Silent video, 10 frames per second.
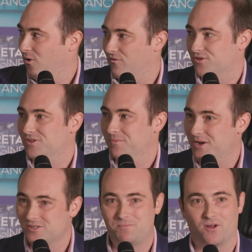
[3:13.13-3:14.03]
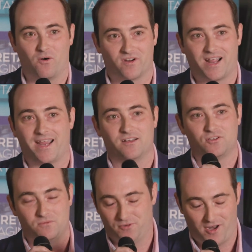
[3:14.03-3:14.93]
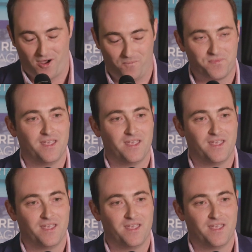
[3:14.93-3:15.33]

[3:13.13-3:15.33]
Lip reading: over some years, but overnight, no.